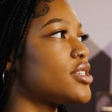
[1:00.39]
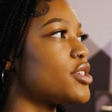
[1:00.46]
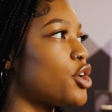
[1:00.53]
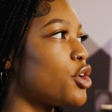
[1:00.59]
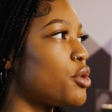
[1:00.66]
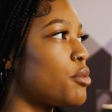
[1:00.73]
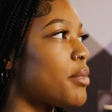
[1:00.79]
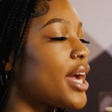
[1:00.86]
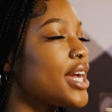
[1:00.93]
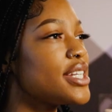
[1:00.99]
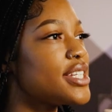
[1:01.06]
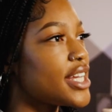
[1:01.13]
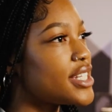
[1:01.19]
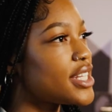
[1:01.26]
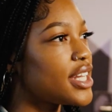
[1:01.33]
So my
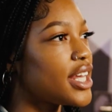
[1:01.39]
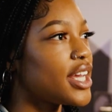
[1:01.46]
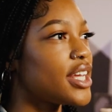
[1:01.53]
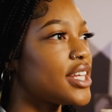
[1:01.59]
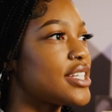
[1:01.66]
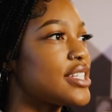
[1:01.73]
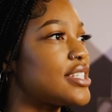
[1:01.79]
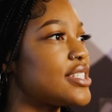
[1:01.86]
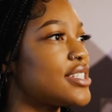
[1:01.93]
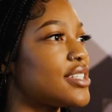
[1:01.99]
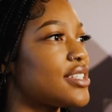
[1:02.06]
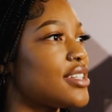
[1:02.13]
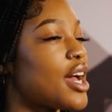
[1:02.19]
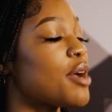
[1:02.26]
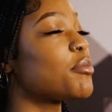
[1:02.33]
day-to-day
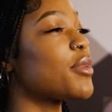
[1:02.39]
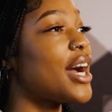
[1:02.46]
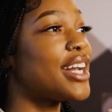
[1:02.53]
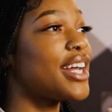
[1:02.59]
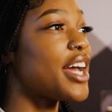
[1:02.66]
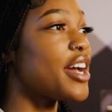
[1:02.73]
is, I'm kind of